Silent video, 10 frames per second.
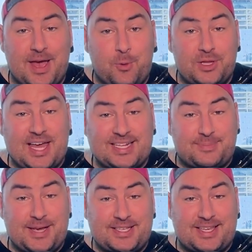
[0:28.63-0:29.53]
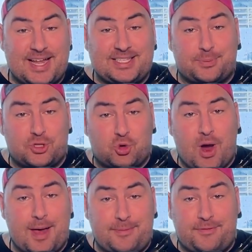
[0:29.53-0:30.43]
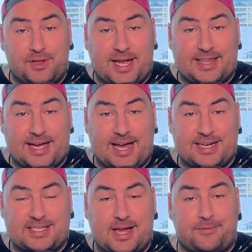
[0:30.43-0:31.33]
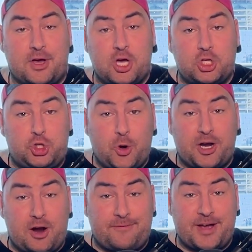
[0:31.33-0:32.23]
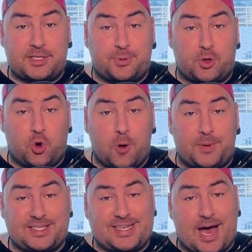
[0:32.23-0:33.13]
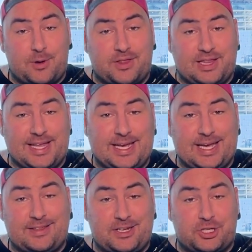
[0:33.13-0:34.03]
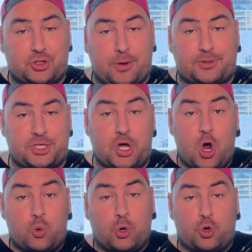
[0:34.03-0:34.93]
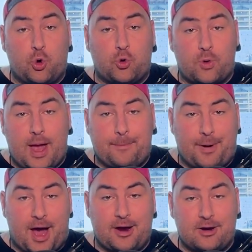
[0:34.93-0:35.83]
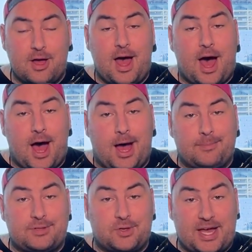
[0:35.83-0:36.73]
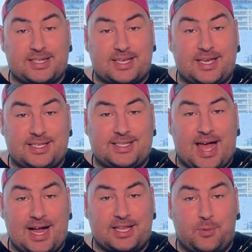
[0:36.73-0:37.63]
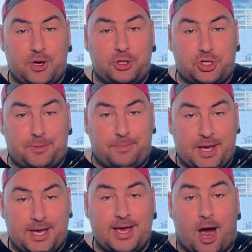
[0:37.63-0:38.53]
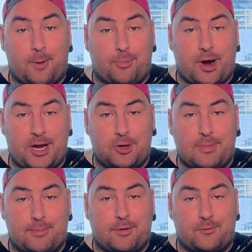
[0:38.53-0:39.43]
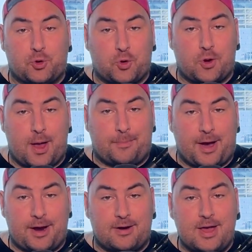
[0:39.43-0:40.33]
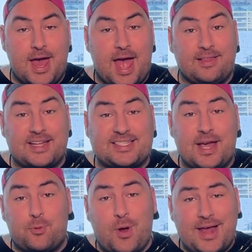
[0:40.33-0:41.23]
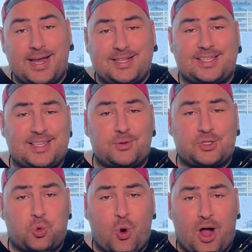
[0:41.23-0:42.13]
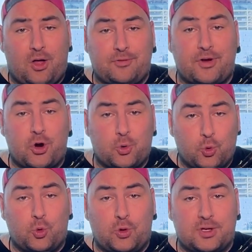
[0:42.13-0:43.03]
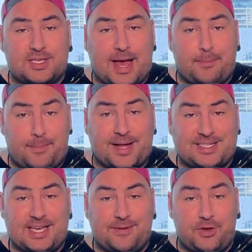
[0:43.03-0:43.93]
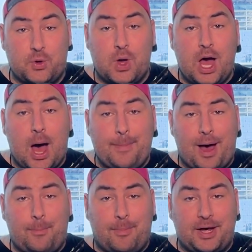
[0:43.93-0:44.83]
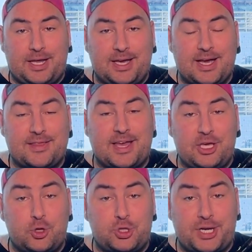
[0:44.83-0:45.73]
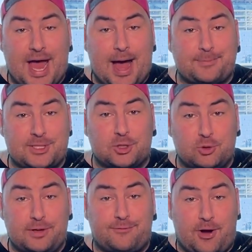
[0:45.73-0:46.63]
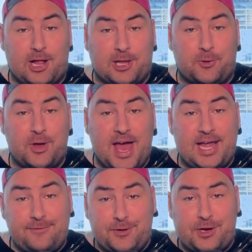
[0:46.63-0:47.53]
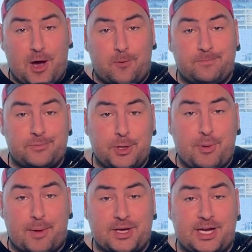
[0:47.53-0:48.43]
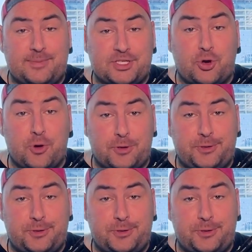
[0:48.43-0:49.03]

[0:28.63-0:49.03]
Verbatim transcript: With that being said, subscribe if you like that kind of stuff. Join our Facebook group. It's down in the link in the description, Recruiter Empire. Um, so that's exactly where you should be, our brand new member of Recruiter Empire. And let's get right into the 12 rules I'm about to give you about money that you should absolutely follow. And if you don't, you're probably going to be screwed.